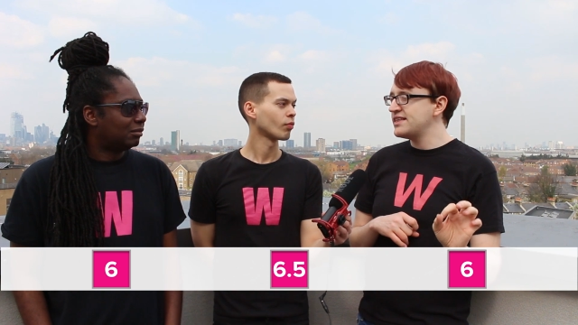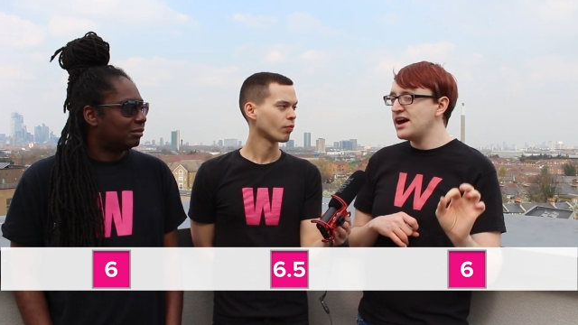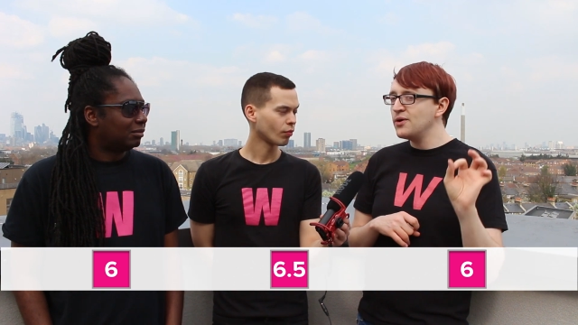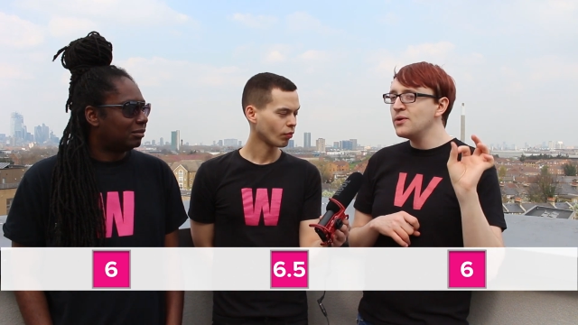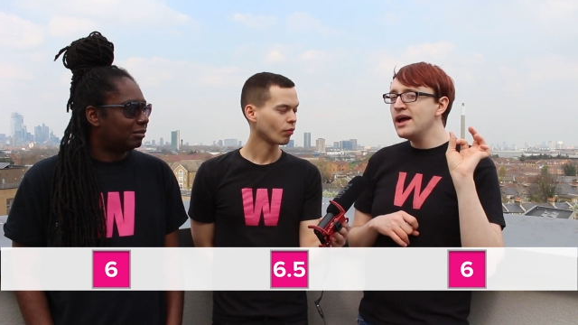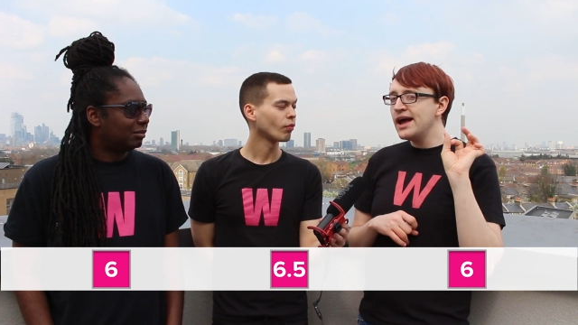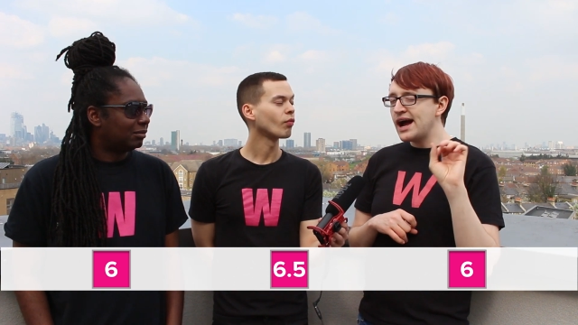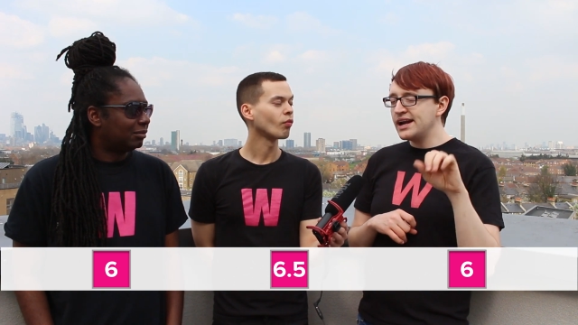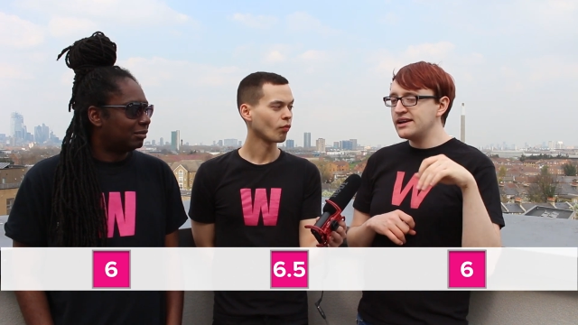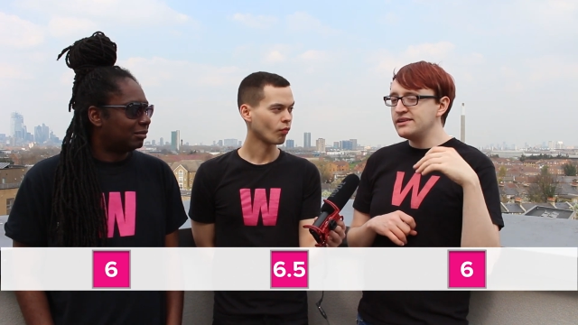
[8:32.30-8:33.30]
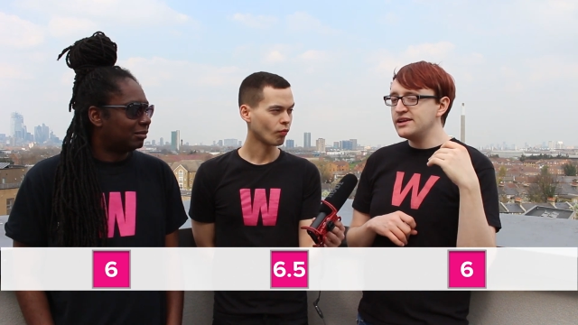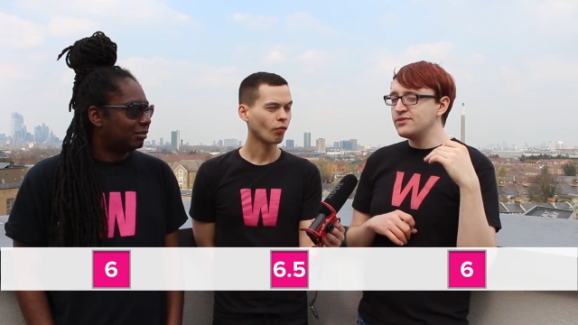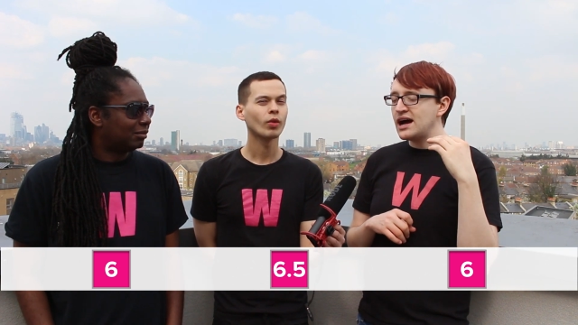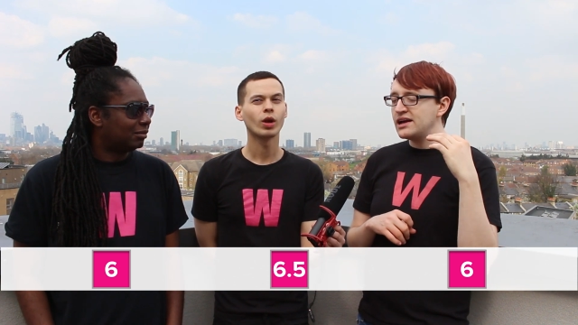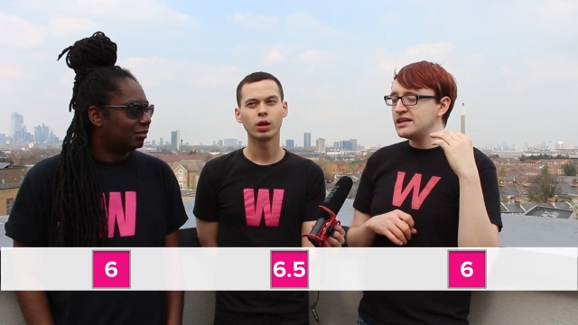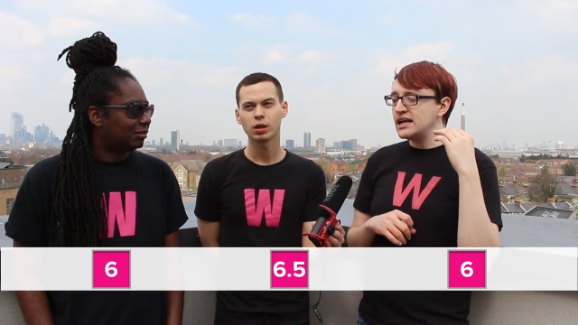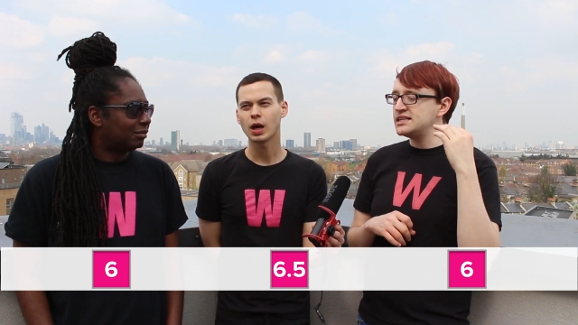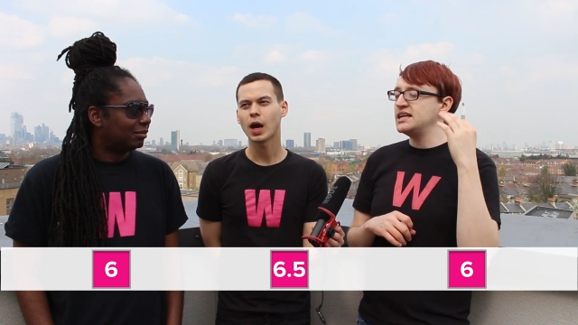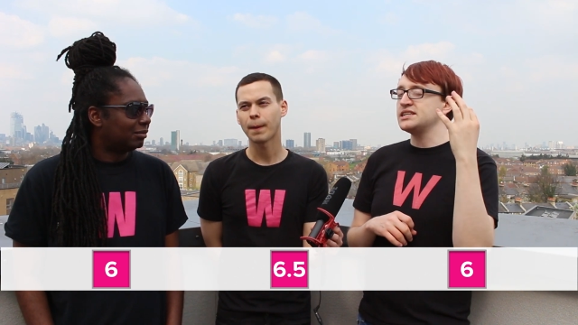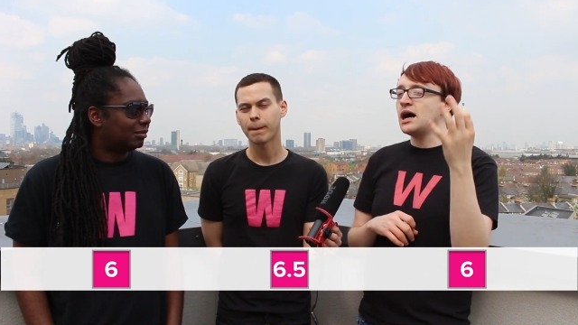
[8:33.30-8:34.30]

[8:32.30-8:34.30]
Speaker 1: though, and you know that yeah. it,